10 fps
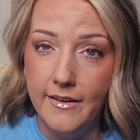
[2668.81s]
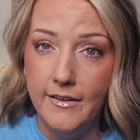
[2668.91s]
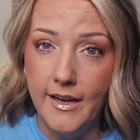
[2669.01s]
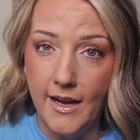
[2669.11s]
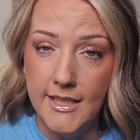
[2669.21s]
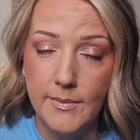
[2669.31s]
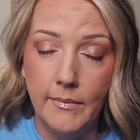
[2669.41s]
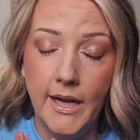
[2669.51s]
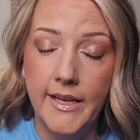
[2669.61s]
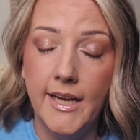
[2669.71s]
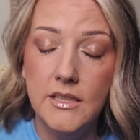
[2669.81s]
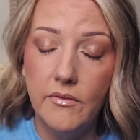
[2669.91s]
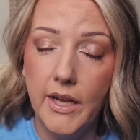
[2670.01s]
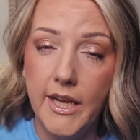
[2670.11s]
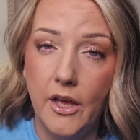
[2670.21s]
guys, my next
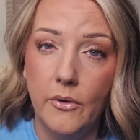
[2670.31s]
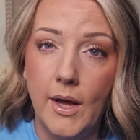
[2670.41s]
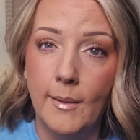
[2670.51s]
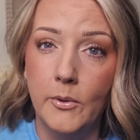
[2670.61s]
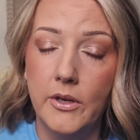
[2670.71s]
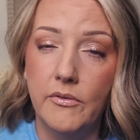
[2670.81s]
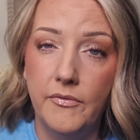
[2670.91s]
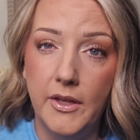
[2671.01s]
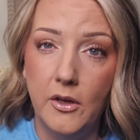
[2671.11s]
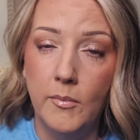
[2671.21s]
video I'm going to film